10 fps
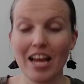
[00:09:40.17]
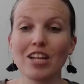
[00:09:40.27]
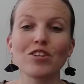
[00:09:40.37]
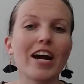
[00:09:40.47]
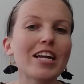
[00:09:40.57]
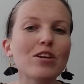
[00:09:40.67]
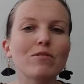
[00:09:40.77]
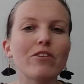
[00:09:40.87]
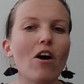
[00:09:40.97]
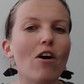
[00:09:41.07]
try to
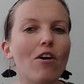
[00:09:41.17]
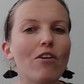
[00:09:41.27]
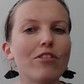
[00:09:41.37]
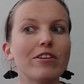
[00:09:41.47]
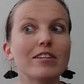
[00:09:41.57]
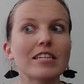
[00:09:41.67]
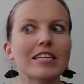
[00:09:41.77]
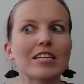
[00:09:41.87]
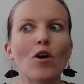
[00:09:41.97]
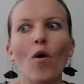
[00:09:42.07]
use all the
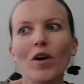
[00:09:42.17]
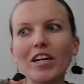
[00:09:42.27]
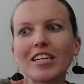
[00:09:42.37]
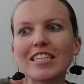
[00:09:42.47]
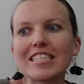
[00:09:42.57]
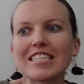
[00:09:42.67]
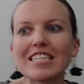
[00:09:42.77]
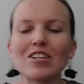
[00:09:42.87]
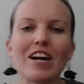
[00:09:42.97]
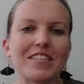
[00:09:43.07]
corners
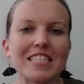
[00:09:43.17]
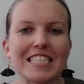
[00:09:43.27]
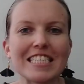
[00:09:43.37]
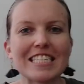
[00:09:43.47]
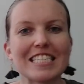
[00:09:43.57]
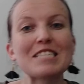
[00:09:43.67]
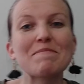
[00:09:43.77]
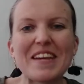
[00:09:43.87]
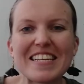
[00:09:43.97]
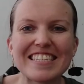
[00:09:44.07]
and crevices and
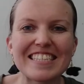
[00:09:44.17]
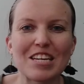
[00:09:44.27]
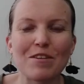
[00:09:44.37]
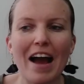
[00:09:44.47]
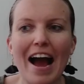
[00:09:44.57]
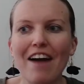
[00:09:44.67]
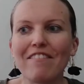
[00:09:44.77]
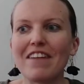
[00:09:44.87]
spaces that you have.